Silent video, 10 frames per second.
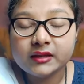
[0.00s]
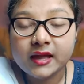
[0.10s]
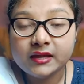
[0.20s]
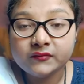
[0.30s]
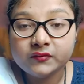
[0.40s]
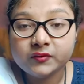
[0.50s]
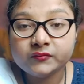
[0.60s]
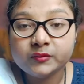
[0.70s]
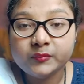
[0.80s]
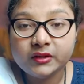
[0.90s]
life of
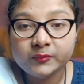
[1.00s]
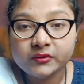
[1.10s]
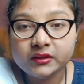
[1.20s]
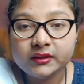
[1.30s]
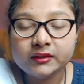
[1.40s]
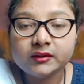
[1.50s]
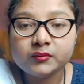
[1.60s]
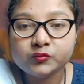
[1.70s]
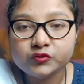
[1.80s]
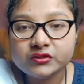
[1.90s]
the people in the
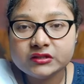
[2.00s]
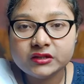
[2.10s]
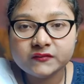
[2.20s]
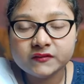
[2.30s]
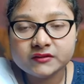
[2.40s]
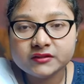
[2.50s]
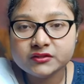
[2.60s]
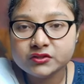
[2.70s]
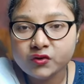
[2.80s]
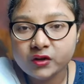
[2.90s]
moon surface is
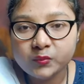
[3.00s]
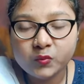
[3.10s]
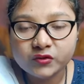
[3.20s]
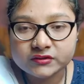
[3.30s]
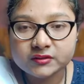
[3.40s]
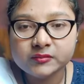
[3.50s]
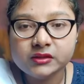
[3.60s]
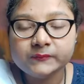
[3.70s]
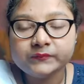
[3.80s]
not possible.